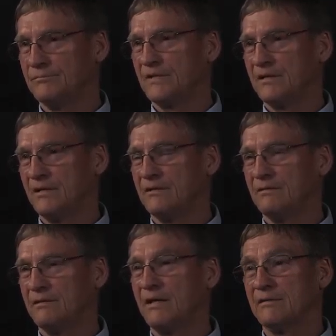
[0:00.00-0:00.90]
that
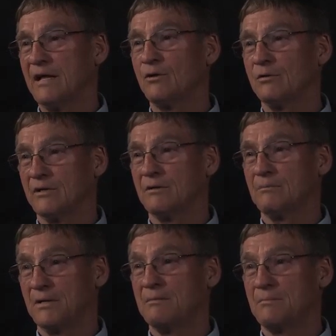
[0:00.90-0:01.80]
uh, not, not only the
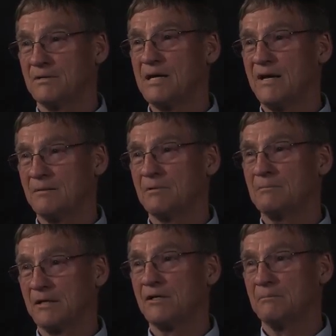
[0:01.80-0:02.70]
bat battalion
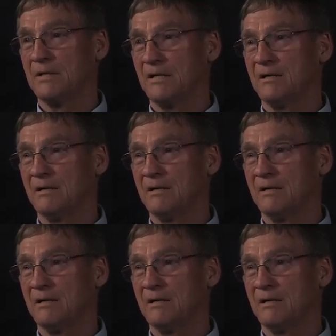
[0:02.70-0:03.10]
but my company.